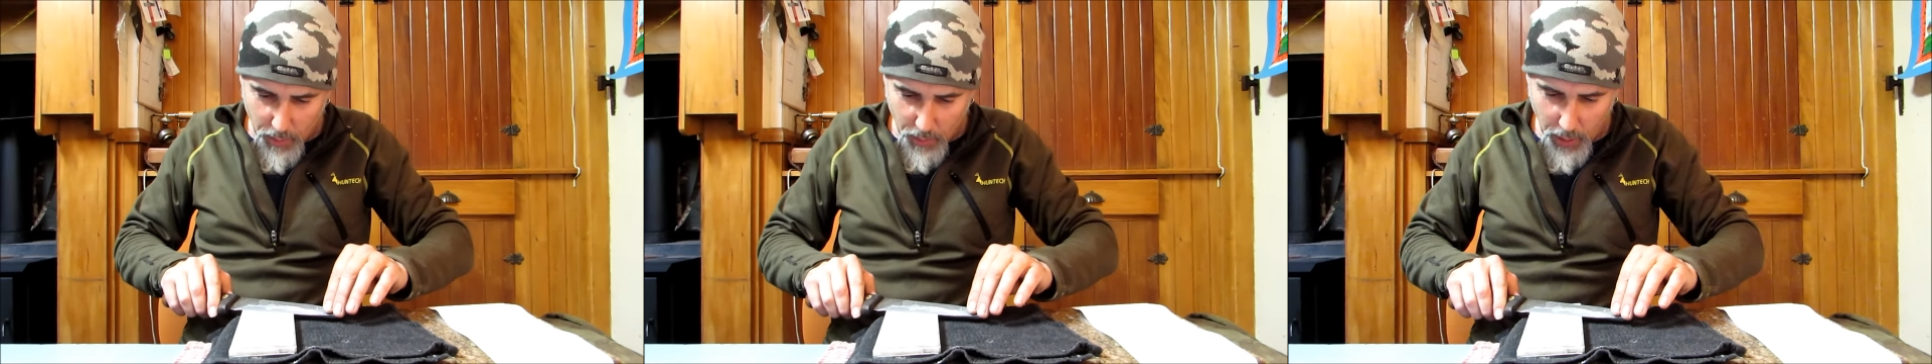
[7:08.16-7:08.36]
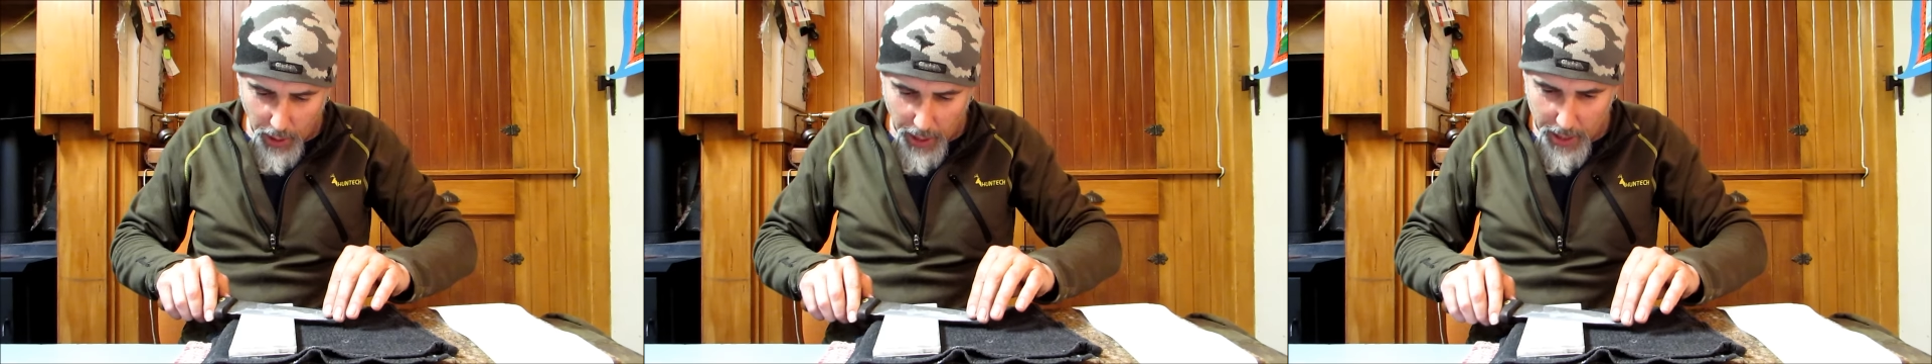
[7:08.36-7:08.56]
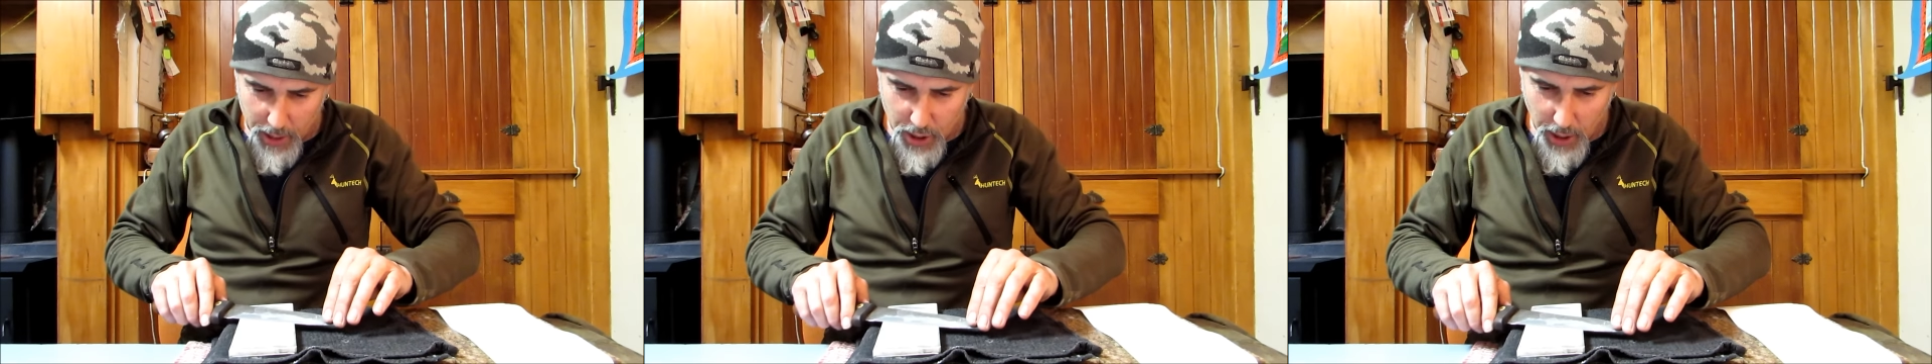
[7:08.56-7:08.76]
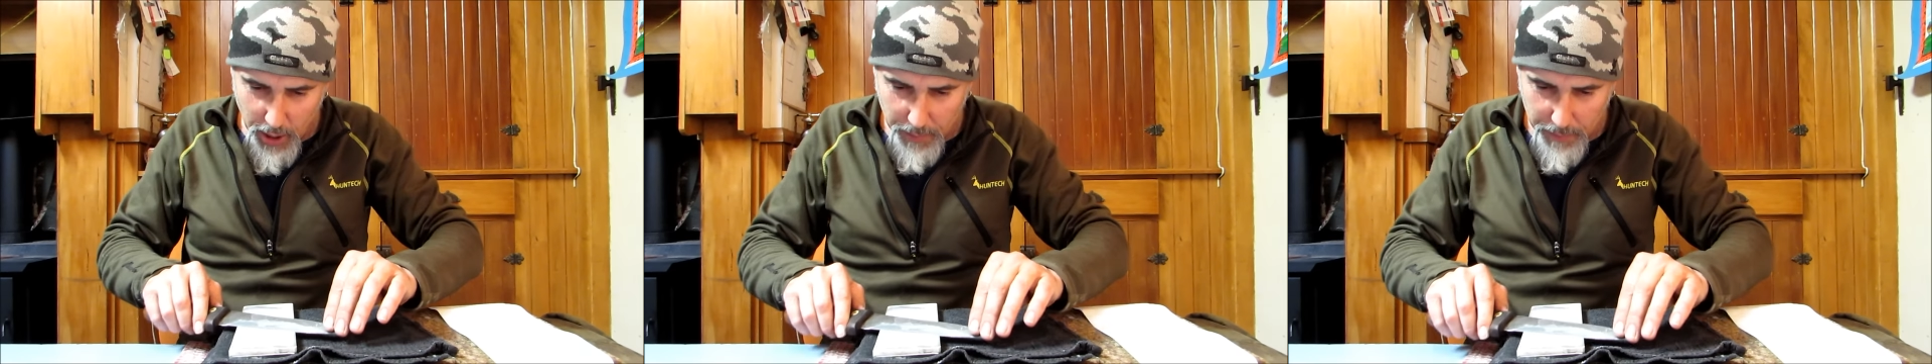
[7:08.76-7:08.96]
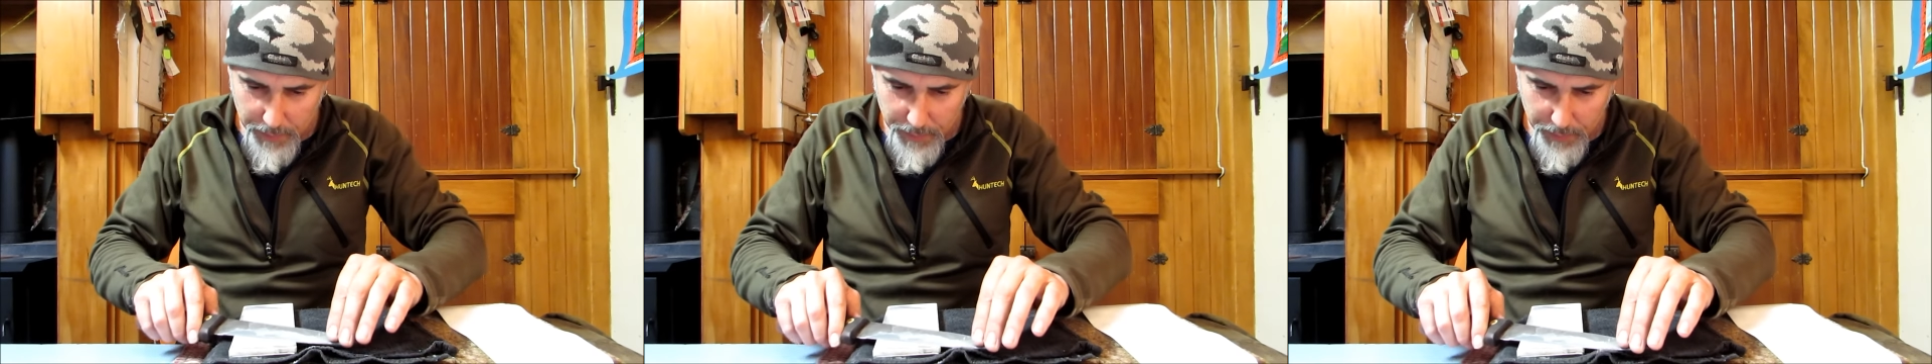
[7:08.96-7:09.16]

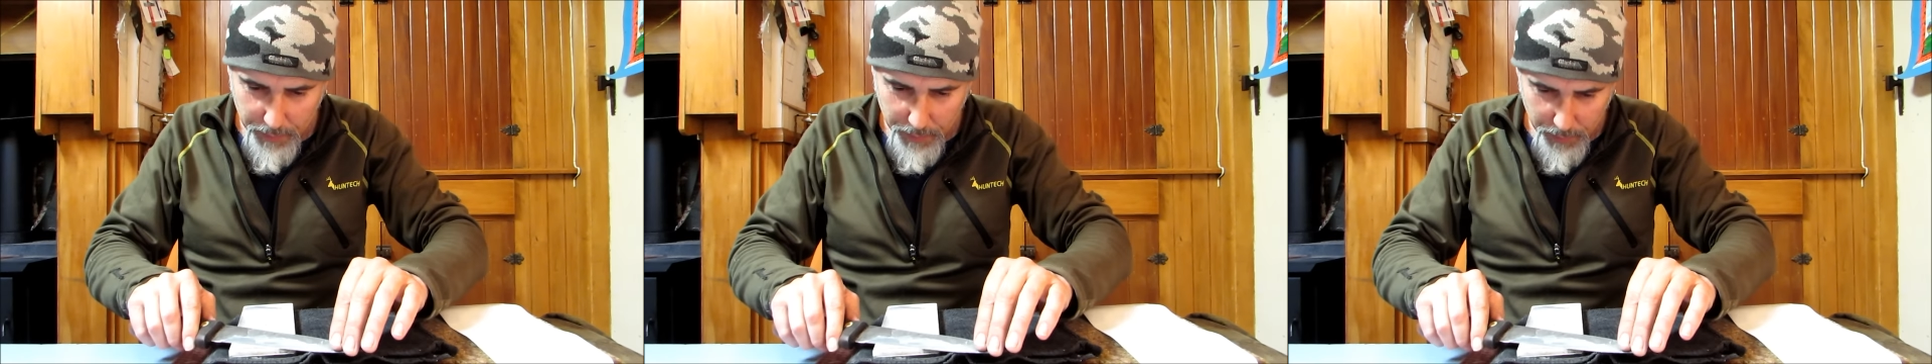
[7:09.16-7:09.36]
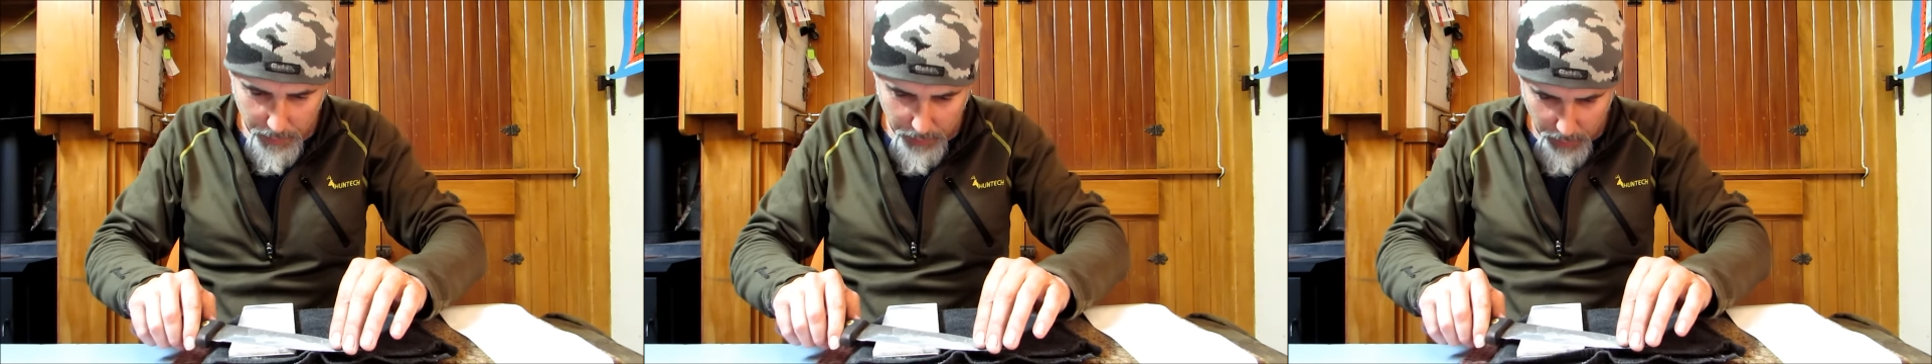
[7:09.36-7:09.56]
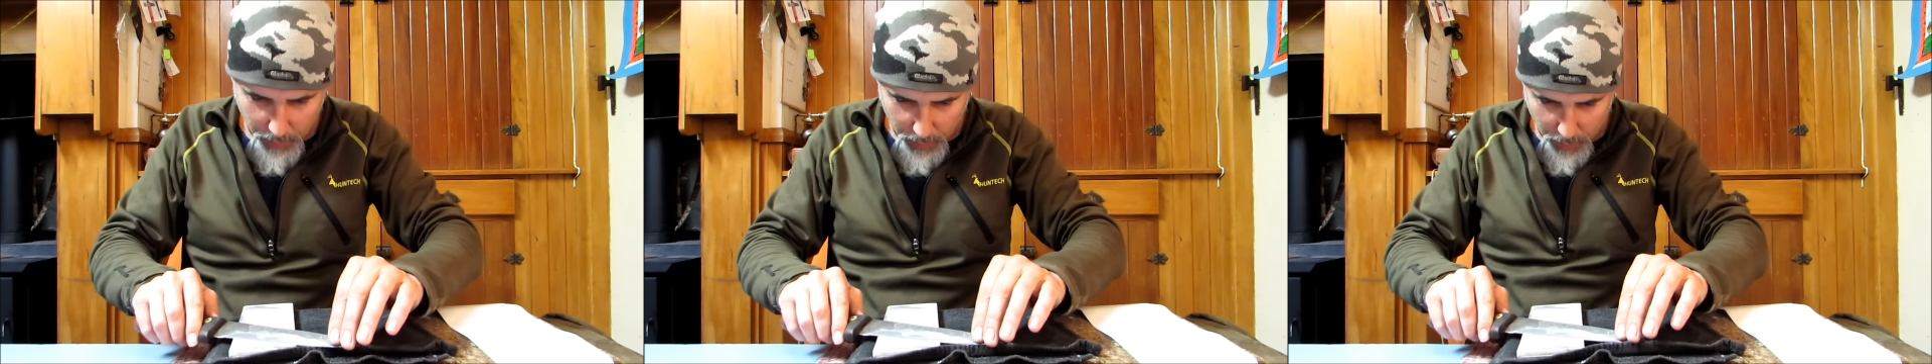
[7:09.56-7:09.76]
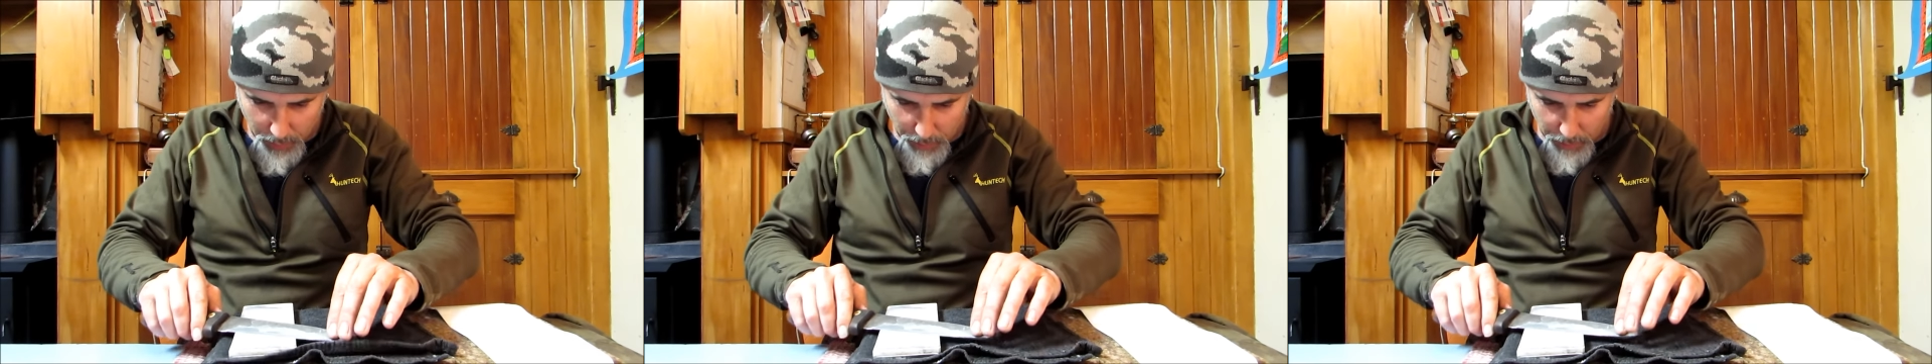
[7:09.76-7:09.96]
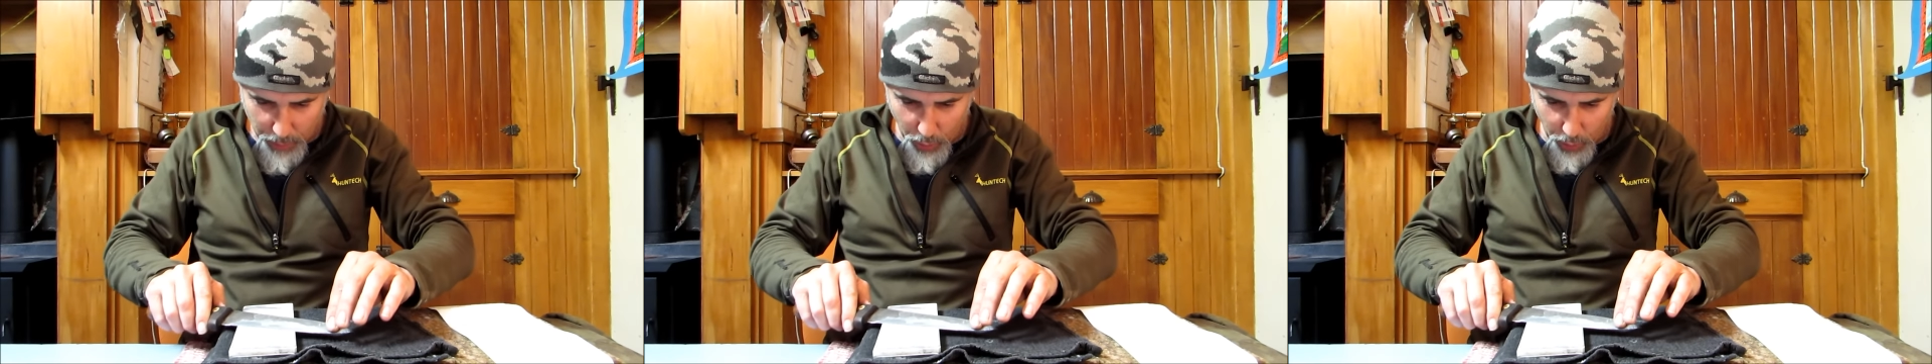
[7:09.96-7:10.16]
Relaxing,
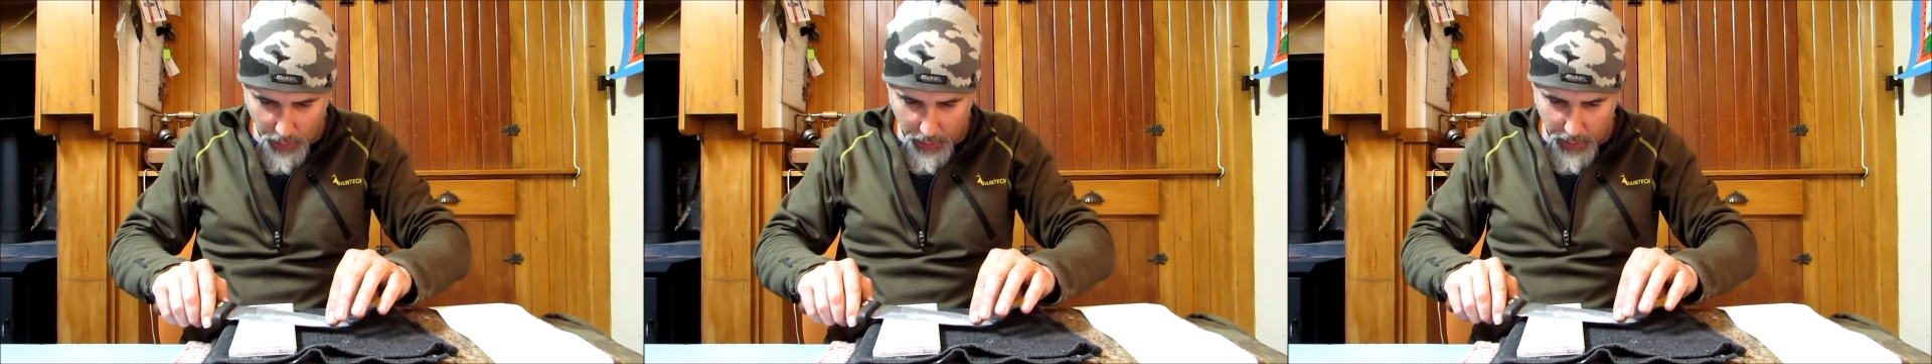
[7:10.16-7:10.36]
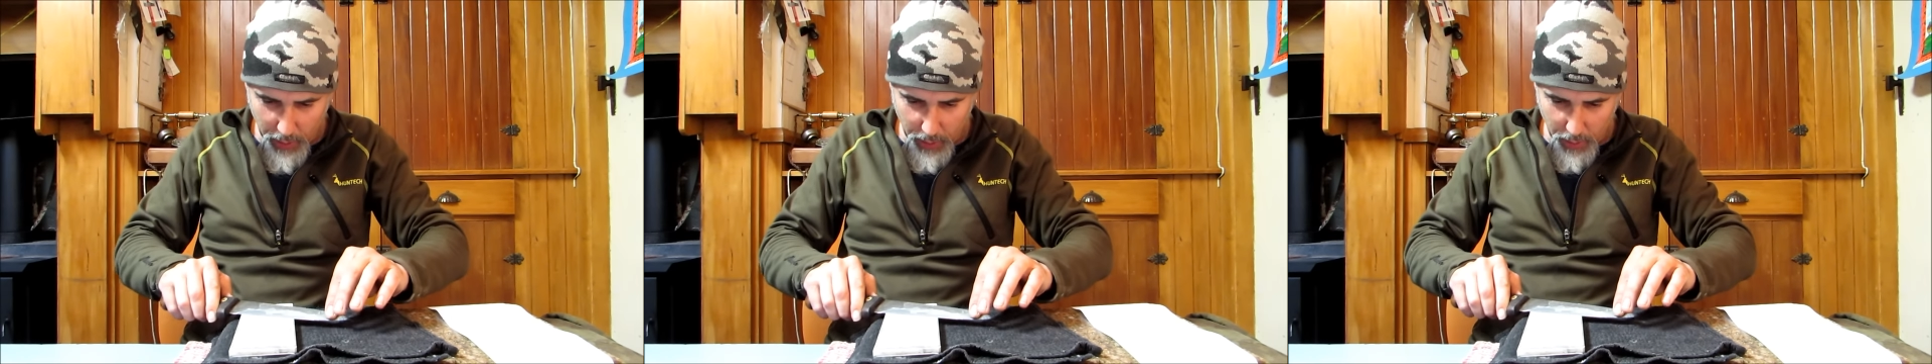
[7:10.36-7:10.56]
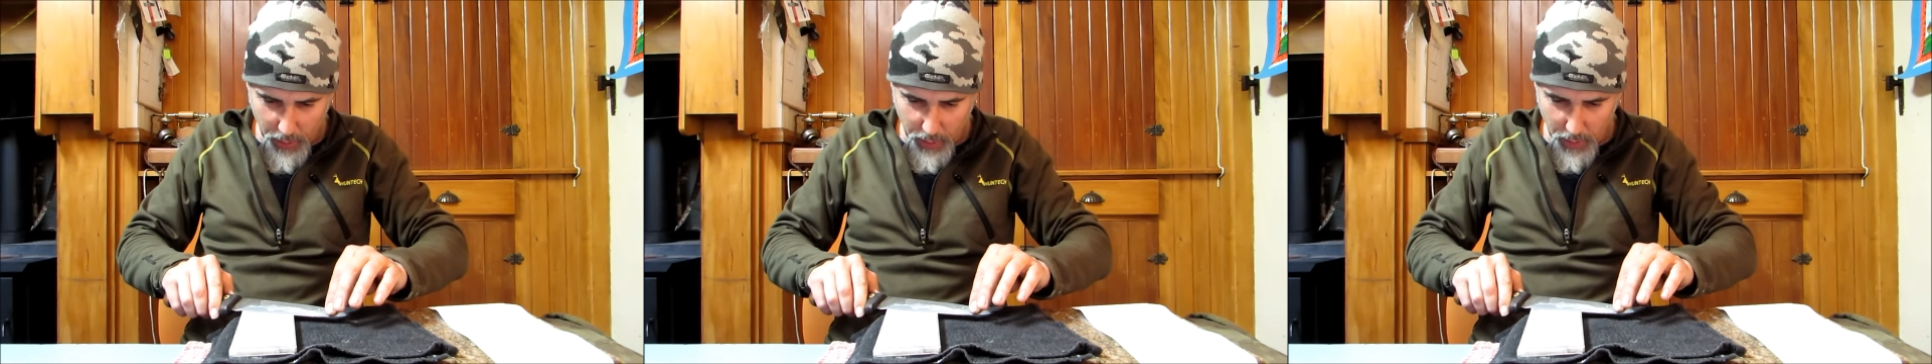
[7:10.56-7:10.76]
pulling in,